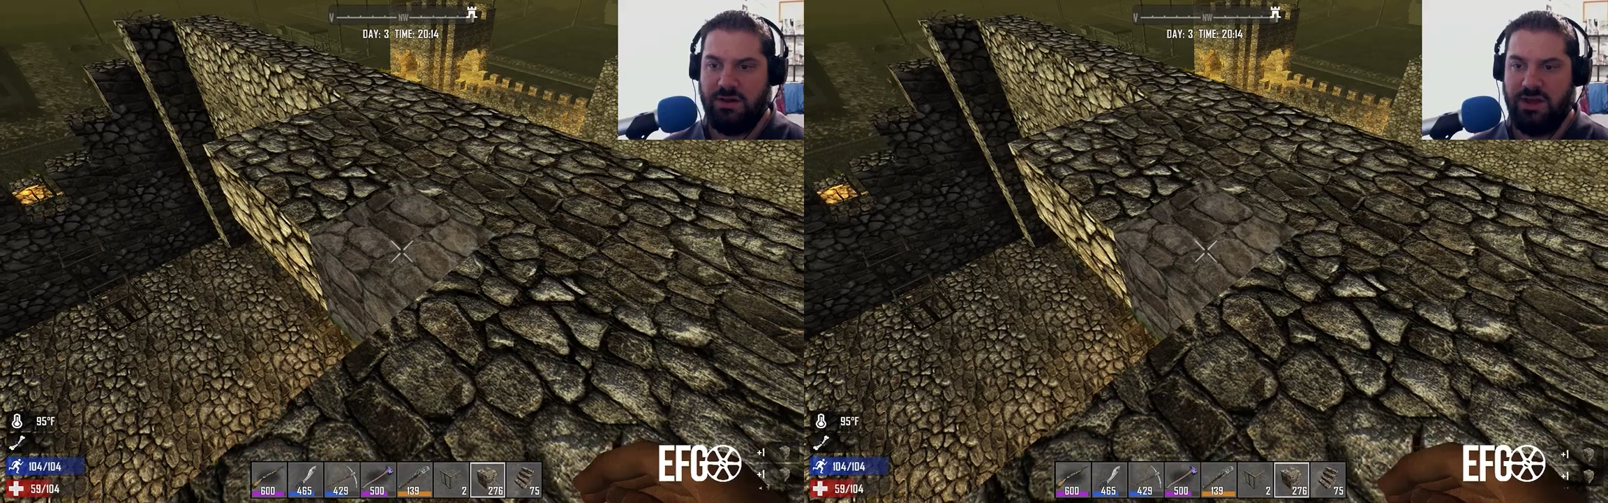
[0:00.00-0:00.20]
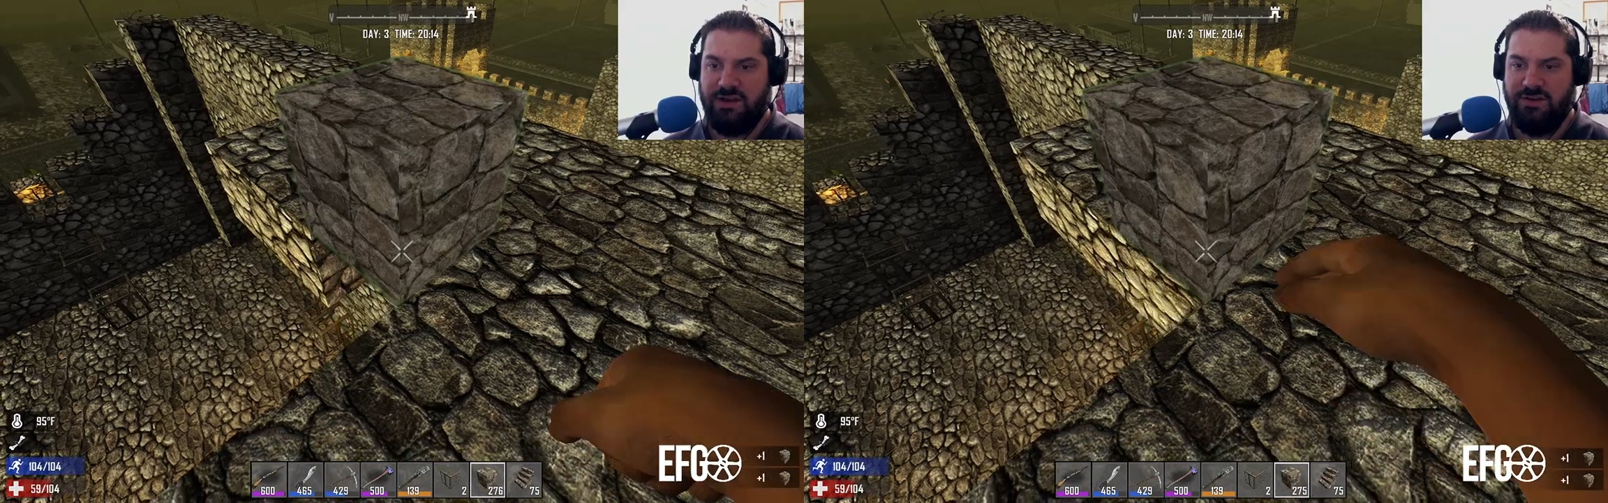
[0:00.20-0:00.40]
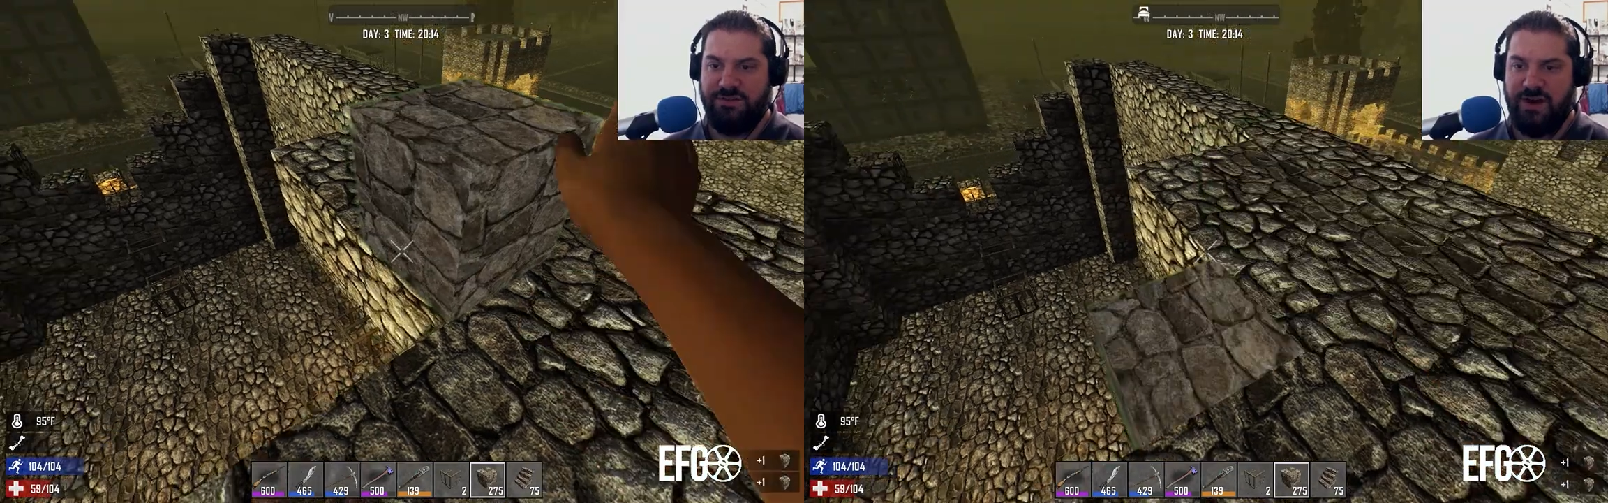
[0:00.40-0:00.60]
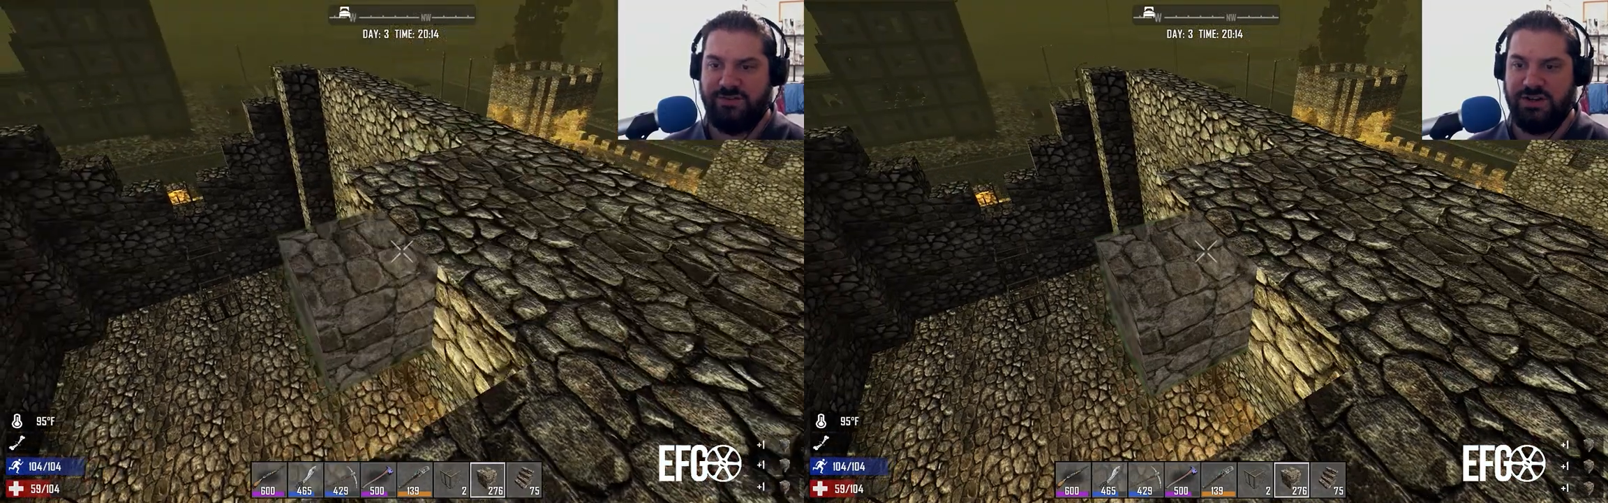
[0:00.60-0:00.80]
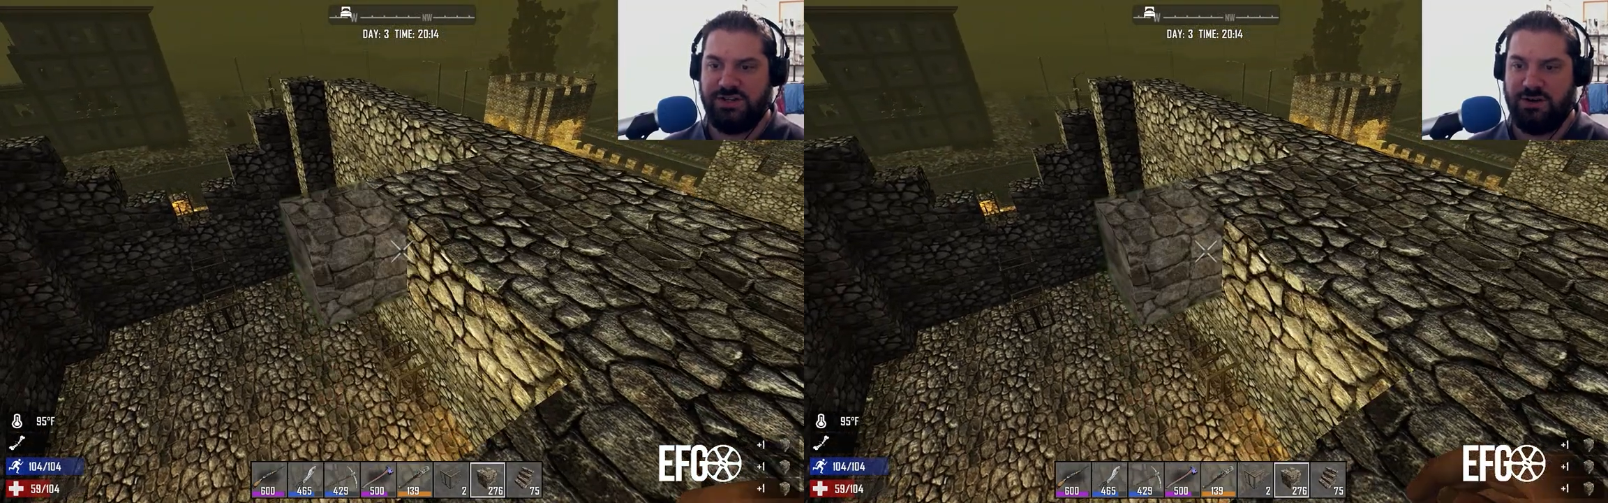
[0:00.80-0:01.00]
Even if I have
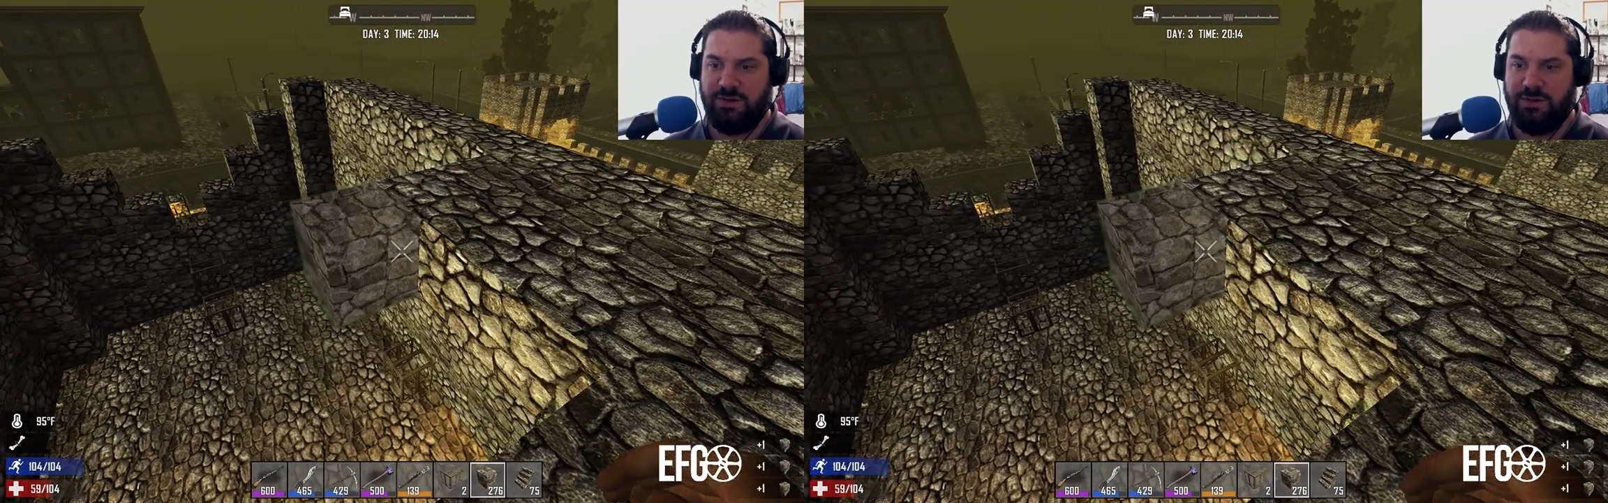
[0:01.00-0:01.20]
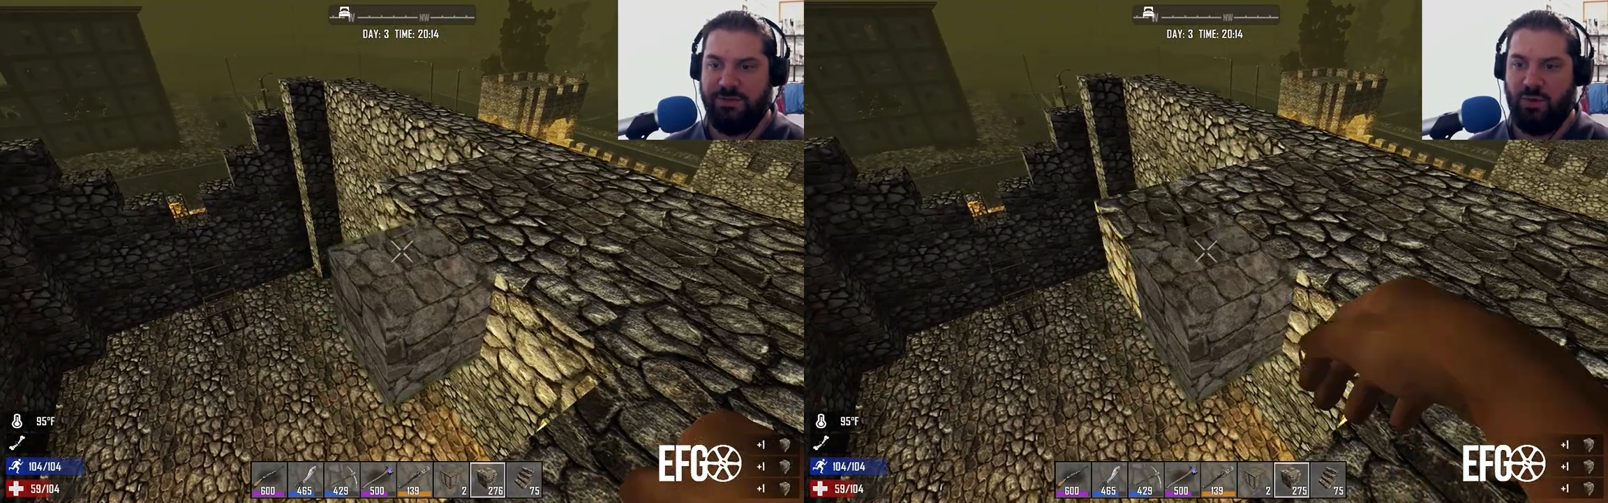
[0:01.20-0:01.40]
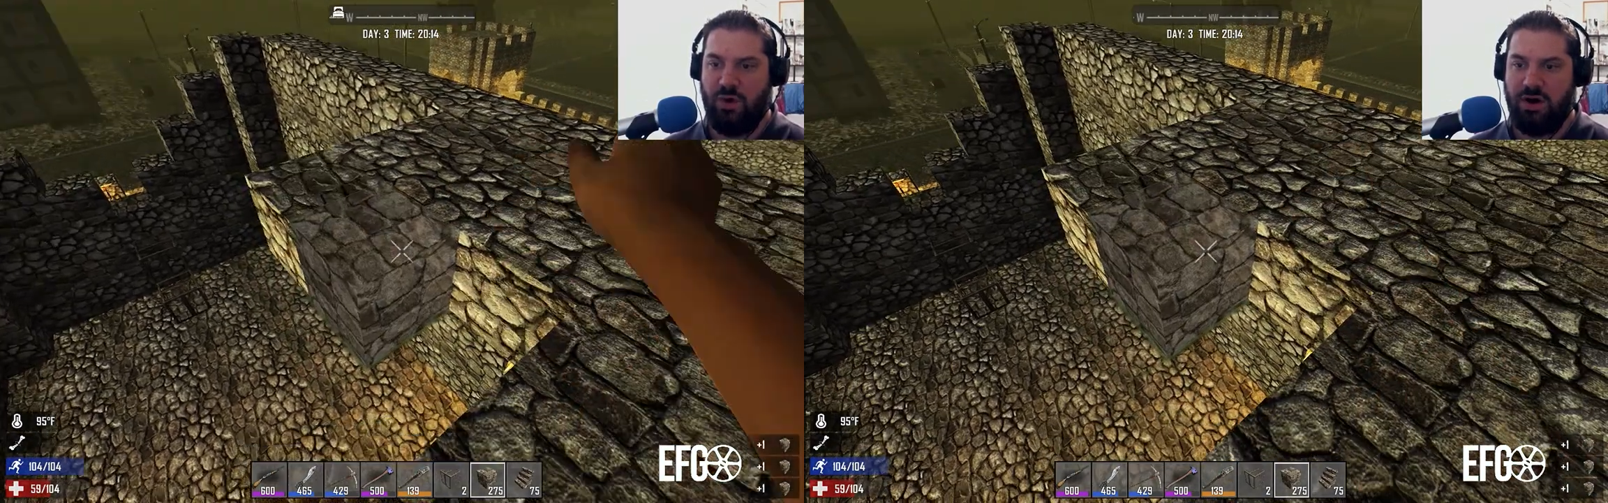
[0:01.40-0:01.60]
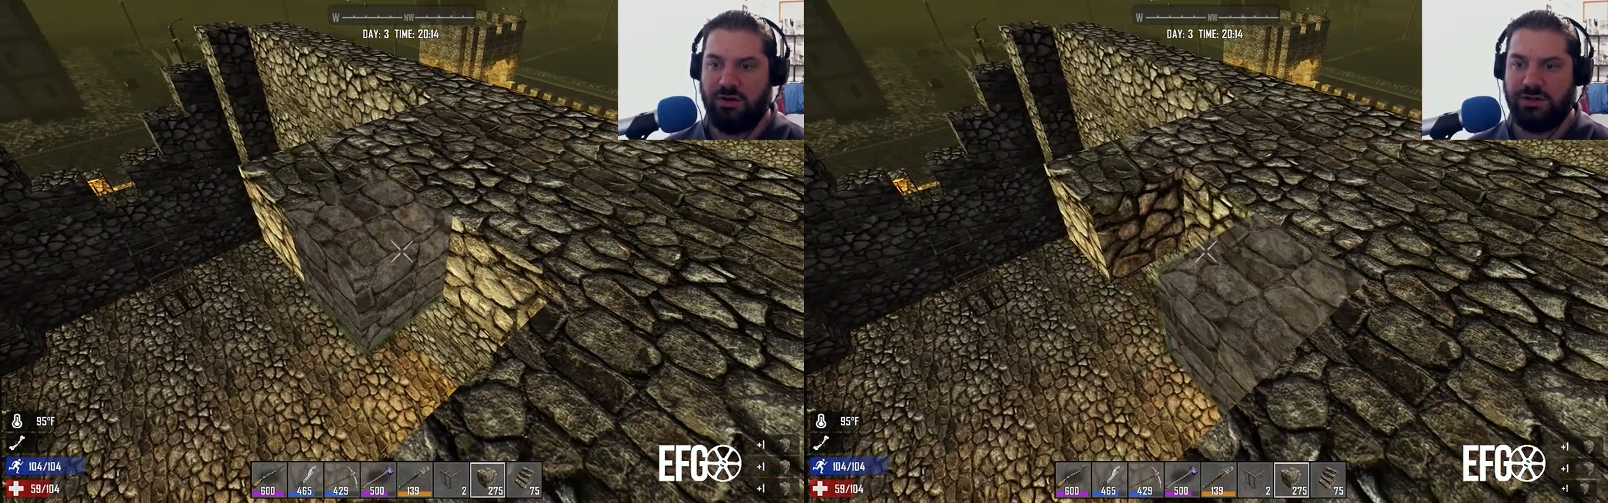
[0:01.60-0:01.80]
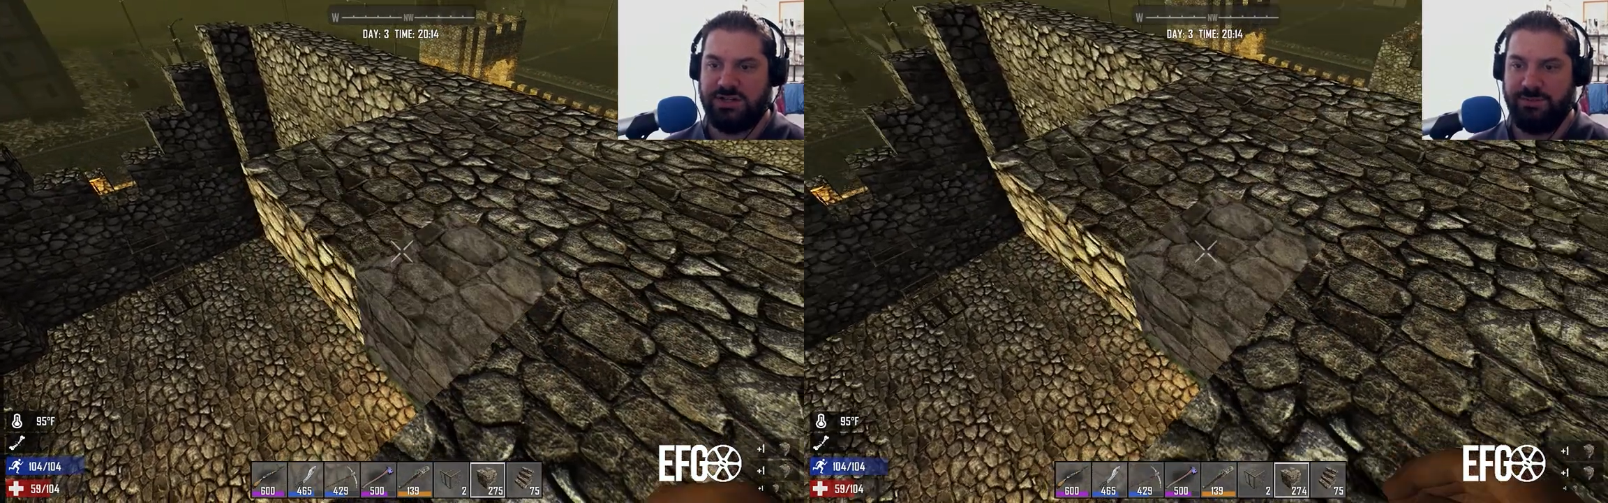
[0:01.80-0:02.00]
to double up the
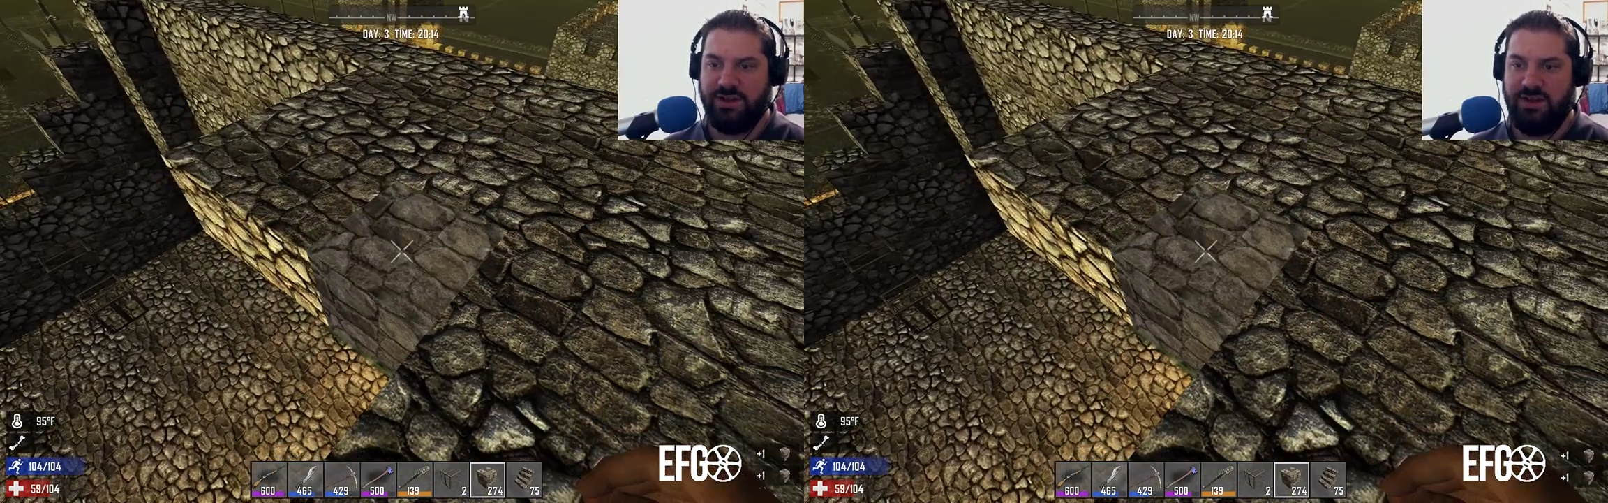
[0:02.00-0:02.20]
wall or something